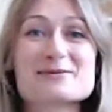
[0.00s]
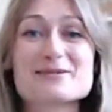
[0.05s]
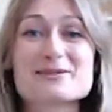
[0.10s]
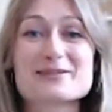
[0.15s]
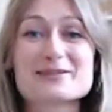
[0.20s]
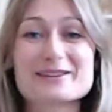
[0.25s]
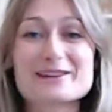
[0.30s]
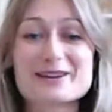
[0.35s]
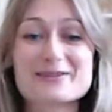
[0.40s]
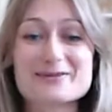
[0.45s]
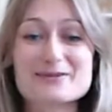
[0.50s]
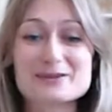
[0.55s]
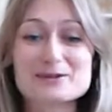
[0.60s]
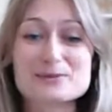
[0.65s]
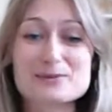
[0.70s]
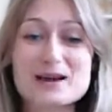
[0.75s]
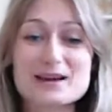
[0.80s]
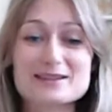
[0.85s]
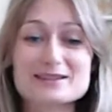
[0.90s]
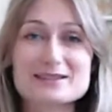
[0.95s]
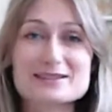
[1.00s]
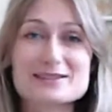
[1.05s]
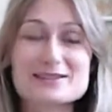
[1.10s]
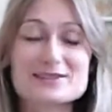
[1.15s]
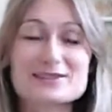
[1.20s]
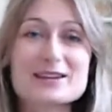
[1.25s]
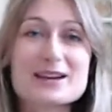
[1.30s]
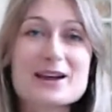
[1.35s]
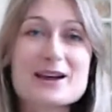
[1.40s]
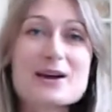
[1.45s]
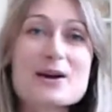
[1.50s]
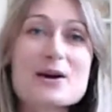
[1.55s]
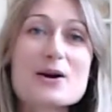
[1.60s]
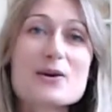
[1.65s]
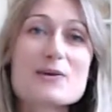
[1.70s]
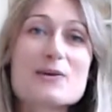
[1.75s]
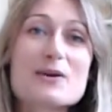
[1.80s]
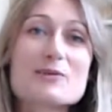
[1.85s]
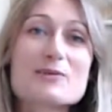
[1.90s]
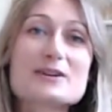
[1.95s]
We're going to have this balance
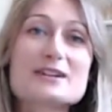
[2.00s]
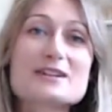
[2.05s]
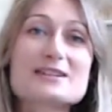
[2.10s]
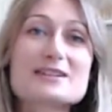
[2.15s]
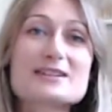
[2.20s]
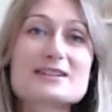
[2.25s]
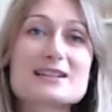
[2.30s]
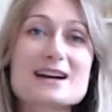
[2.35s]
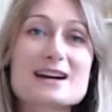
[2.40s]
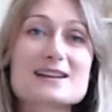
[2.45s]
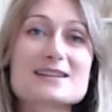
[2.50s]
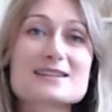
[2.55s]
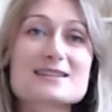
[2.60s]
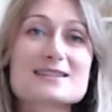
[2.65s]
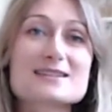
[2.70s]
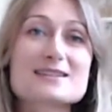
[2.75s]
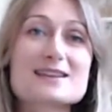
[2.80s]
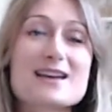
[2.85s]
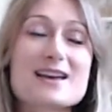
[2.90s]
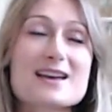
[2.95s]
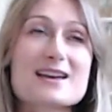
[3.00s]
when we discuss